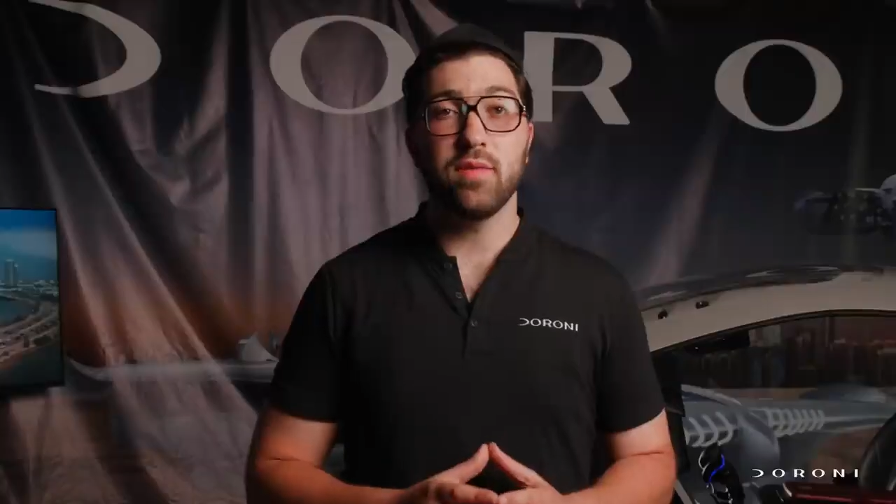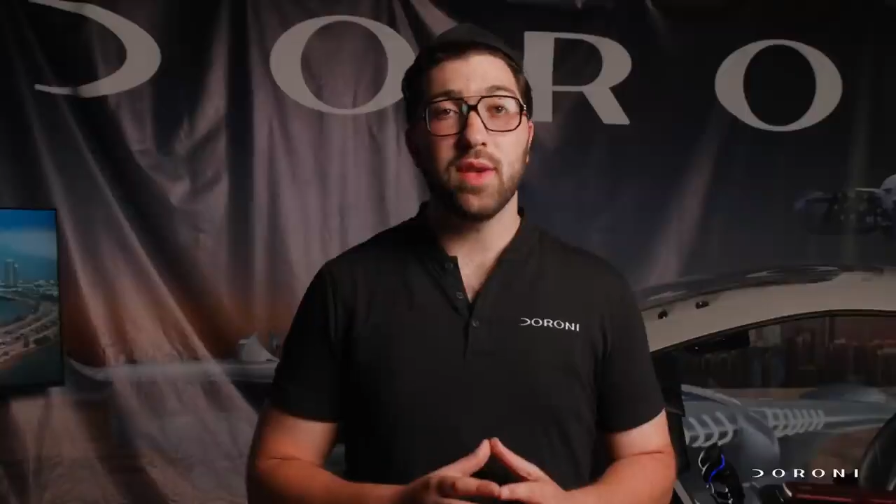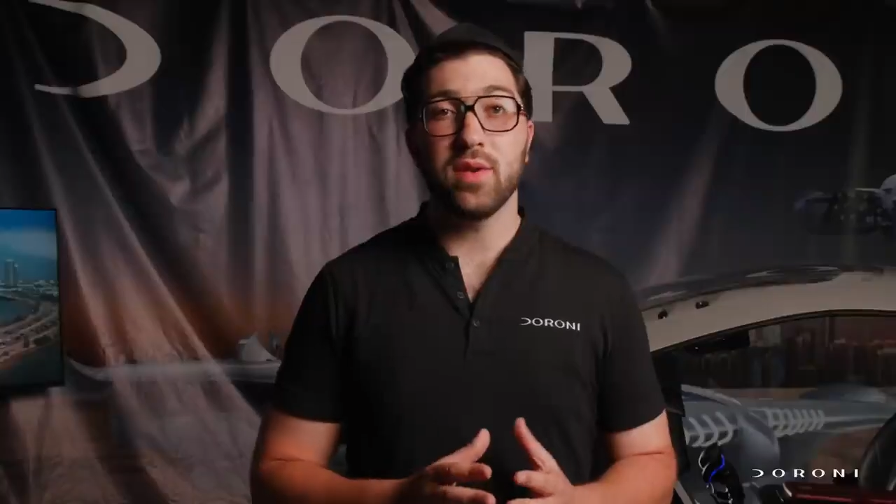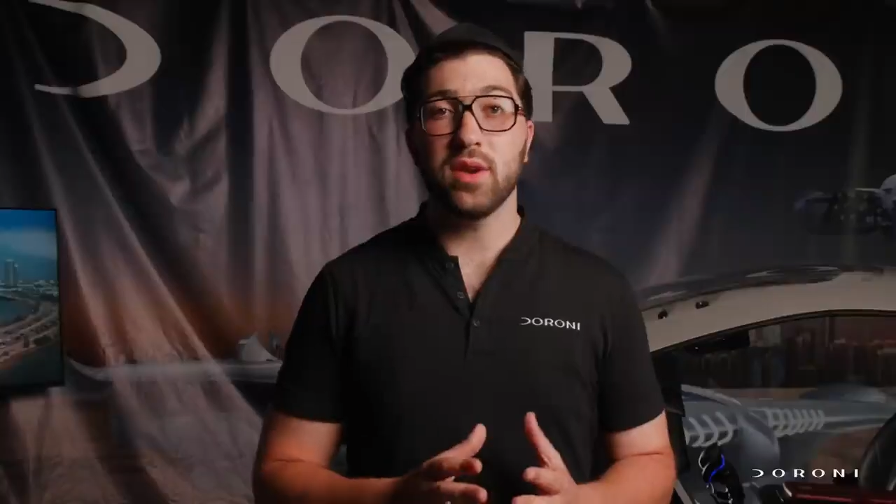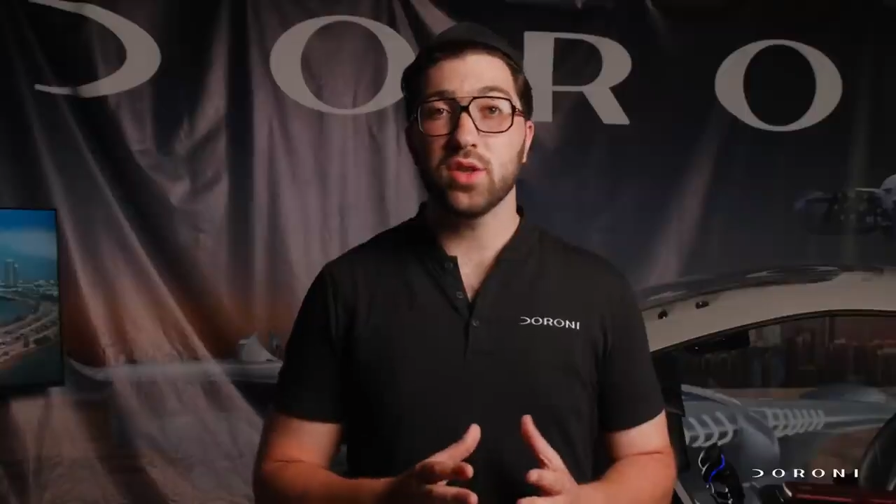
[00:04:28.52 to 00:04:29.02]
If
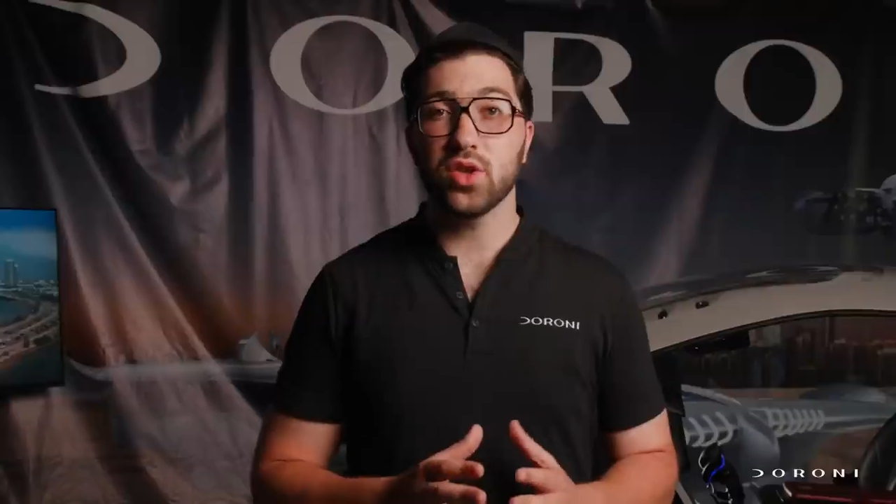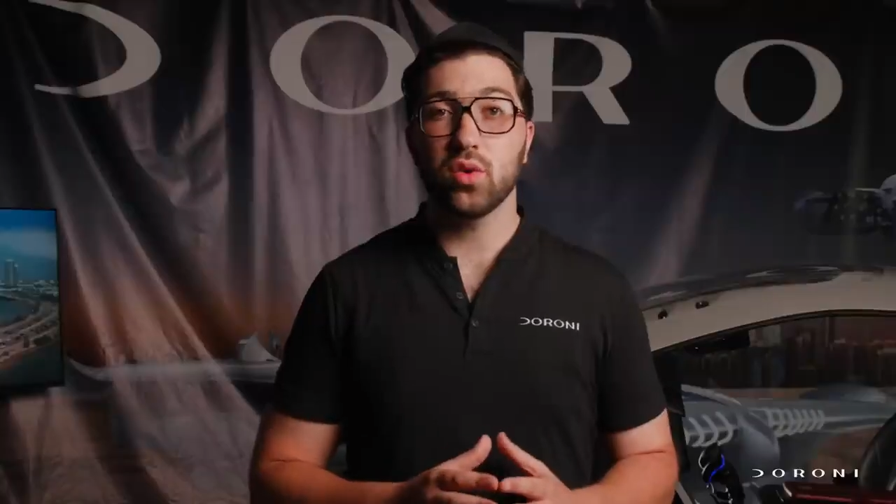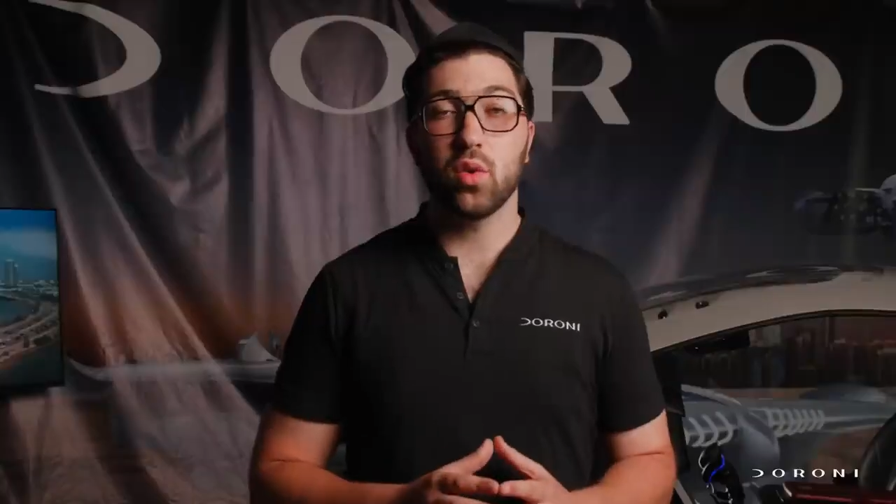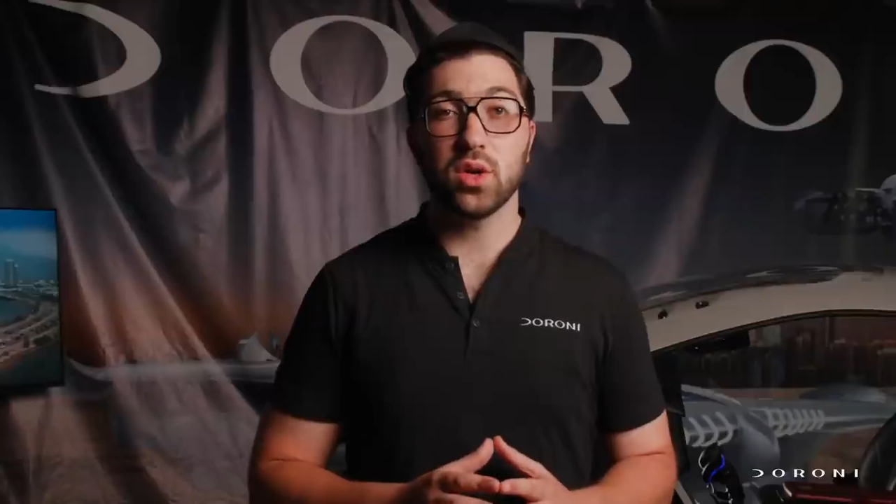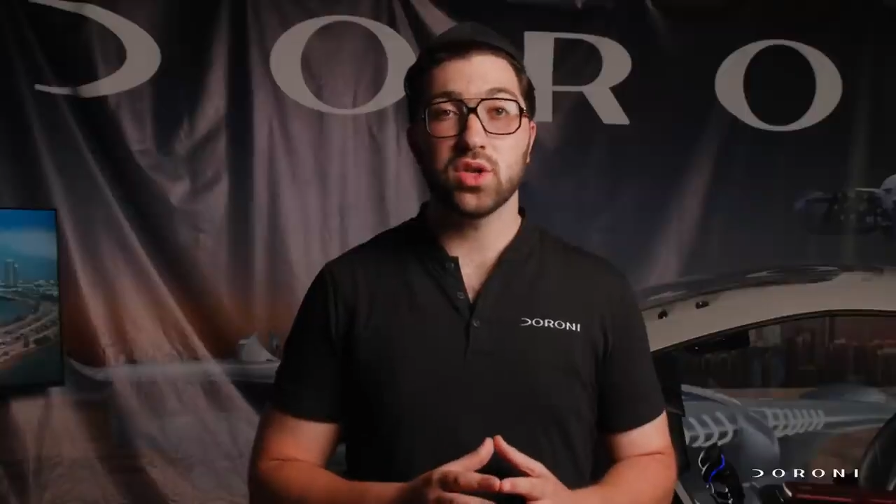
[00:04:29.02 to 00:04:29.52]
you have any
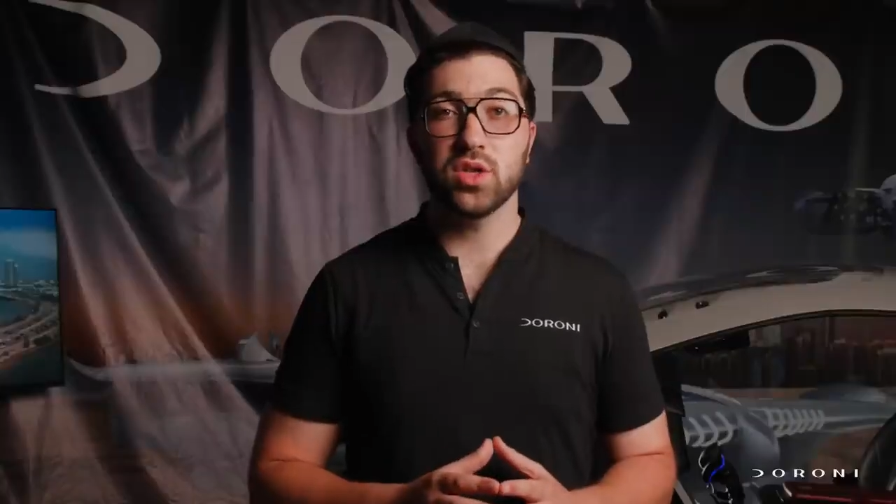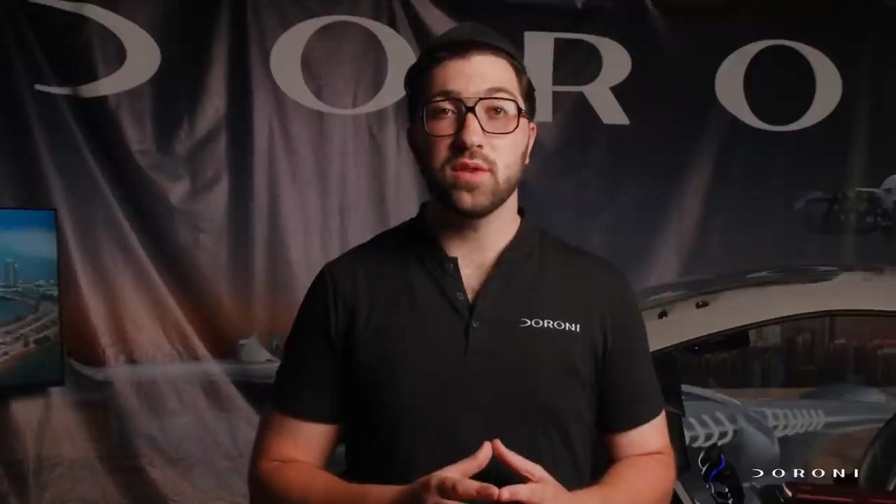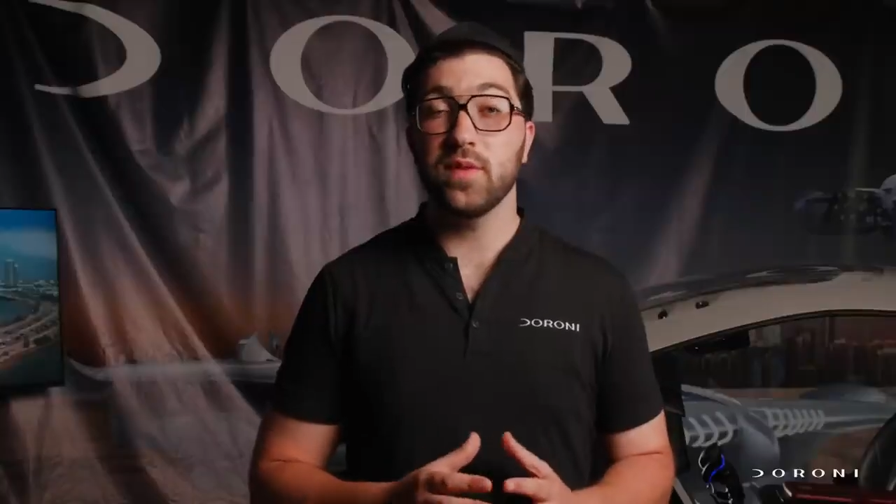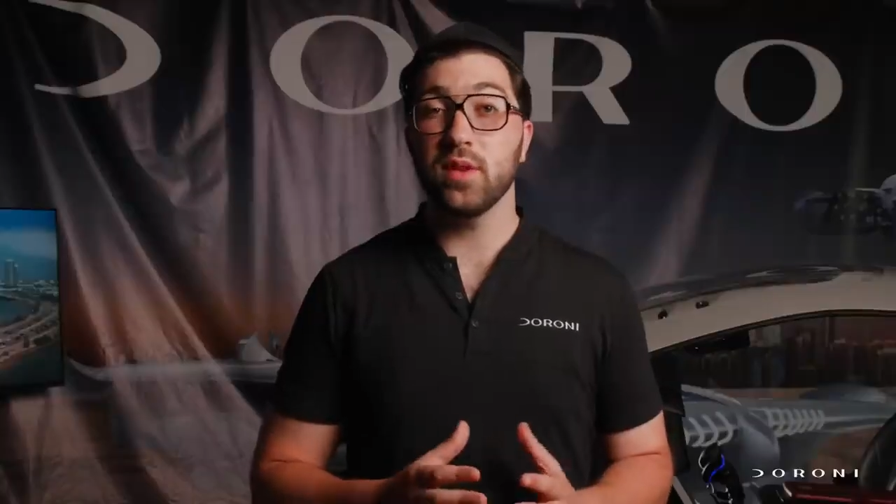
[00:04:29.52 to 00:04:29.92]
additional questions,